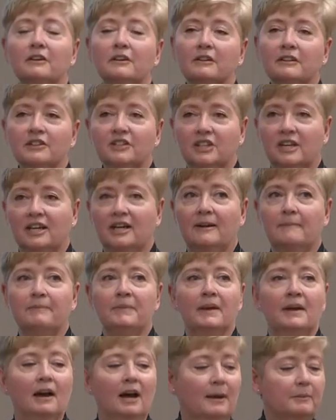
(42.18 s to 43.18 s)
go to the gym,
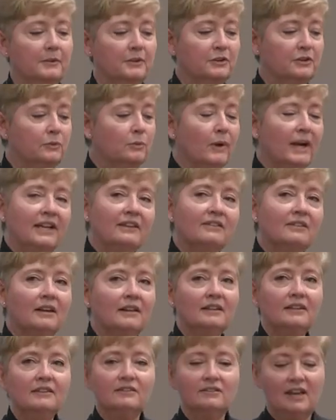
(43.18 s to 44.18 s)
I'm gonna do weights
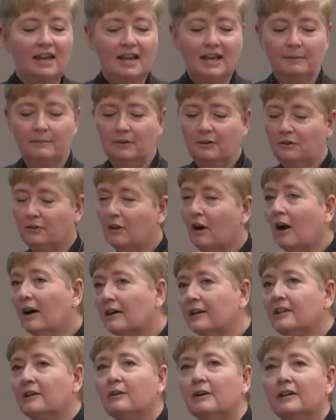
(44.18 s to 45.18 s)
on this day, I'm gonna do
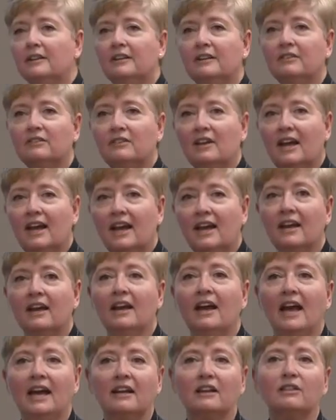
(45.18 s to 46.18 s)
cardio on this day,
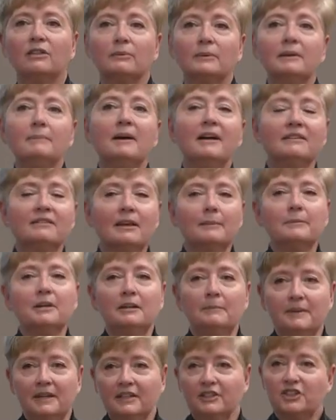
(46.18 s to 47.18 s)
and in three months I'm
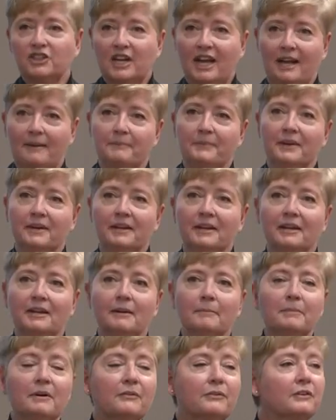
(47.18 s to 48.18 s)
gonna be in shape.
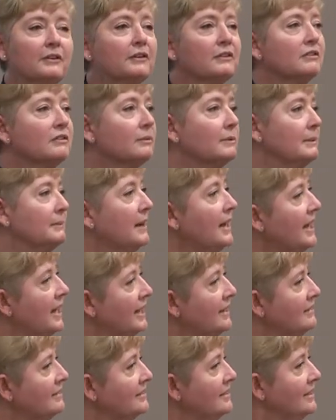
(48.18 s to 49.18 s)
But for those three
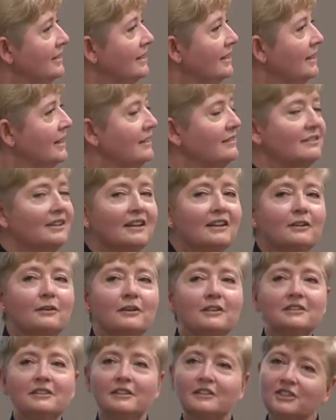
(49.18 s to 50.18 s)
months, instead of
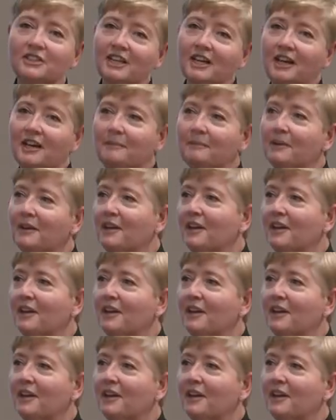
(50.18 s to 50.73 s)
going to the gym,